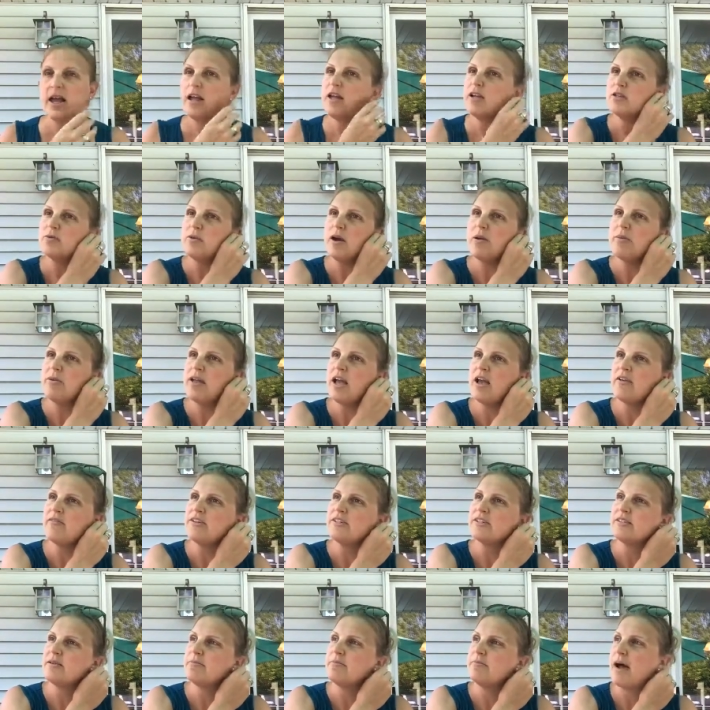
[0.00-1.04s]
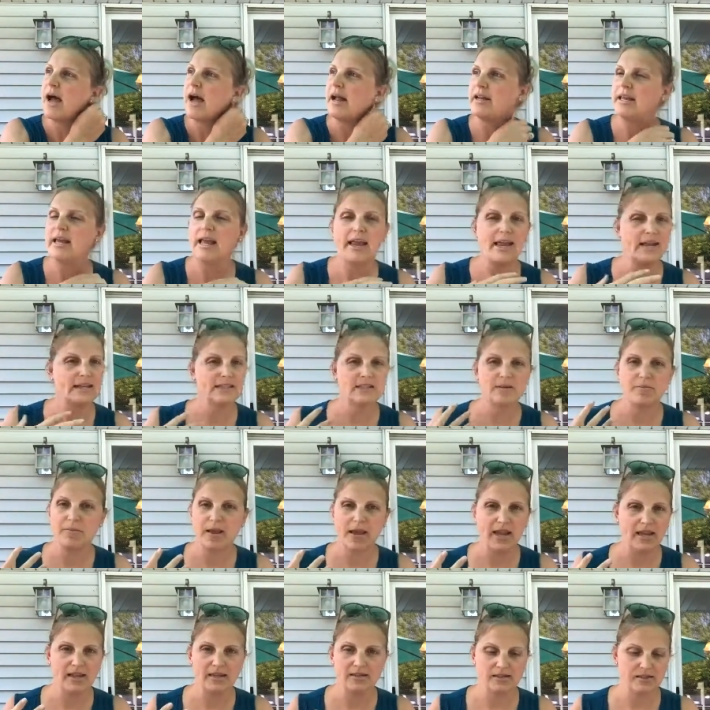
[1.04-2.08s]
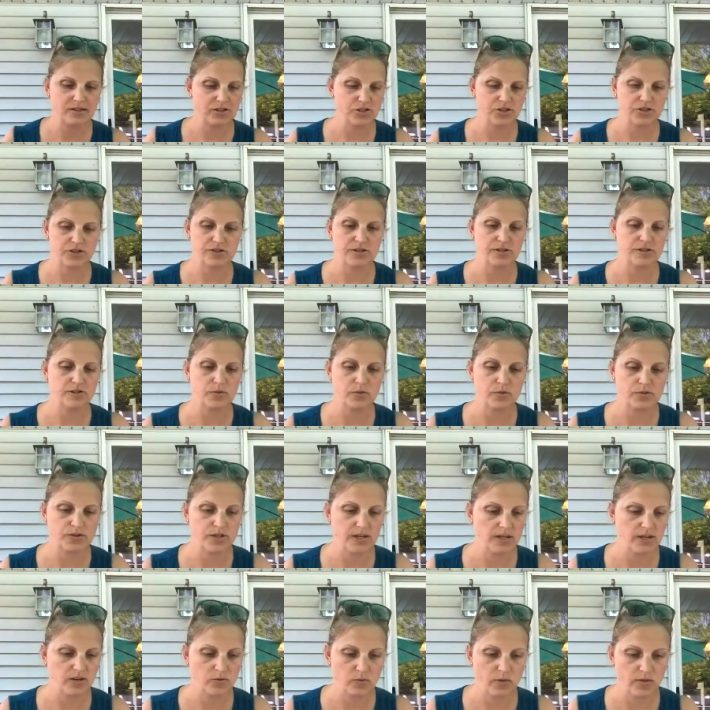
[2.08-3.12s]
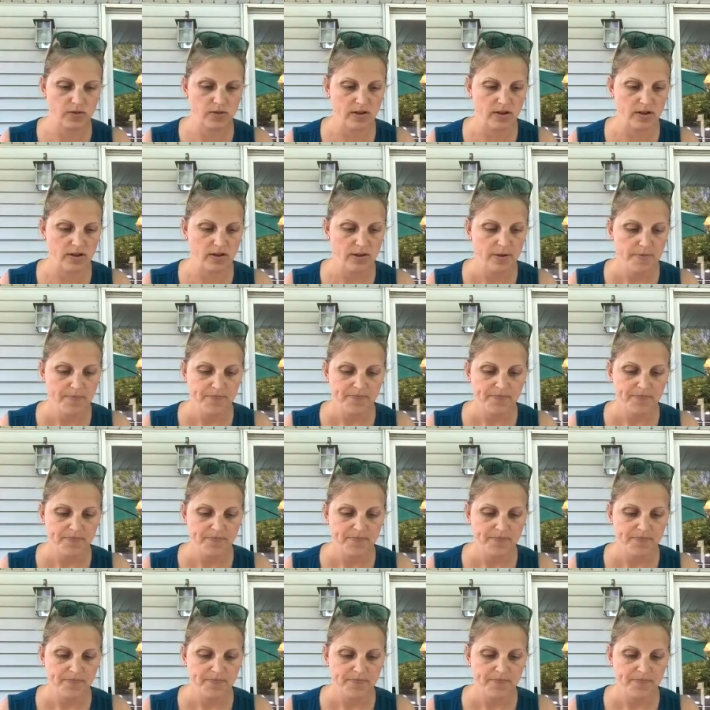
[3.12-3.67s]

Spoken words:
he was probably having some body aches and pains that's just associated with the